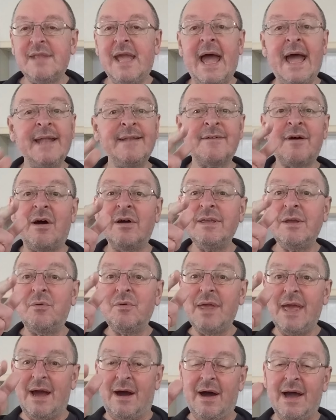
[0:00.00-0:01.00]
And, I
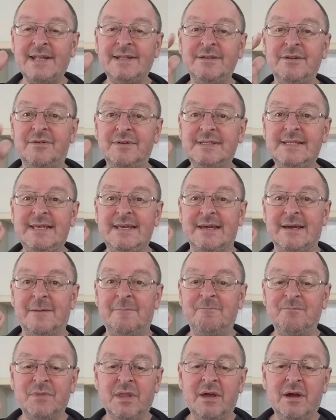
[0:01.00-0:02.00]
had an idea.
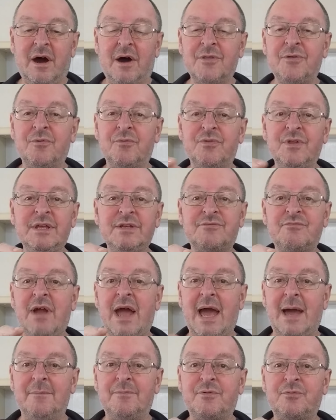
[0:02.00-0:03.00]
I thought these
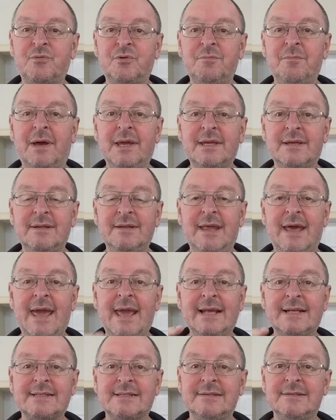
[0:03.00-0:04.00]
wraps would make an
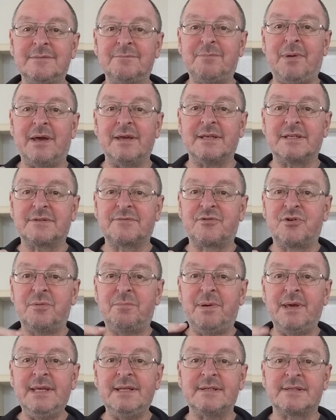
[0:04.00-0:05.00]
excellent base for a
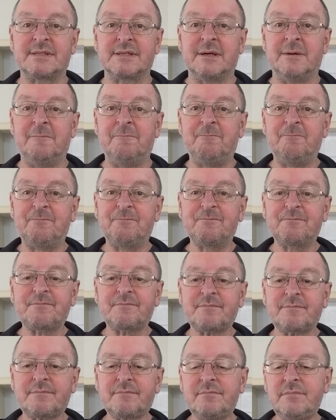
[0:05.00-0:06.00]
pizza.
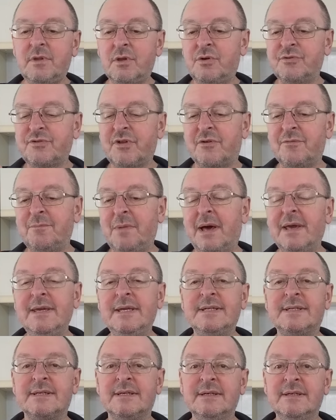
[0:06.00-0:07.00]
Because I've
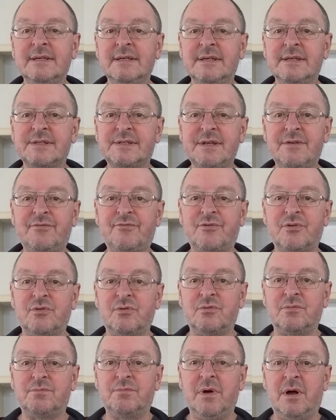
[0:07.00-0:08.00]
made
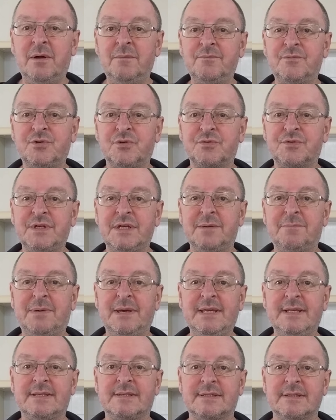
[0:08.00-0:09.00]
several tortilla
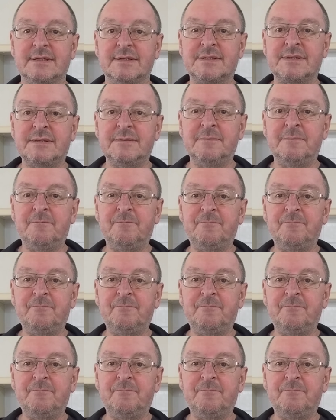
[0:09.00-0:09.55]
pizzas.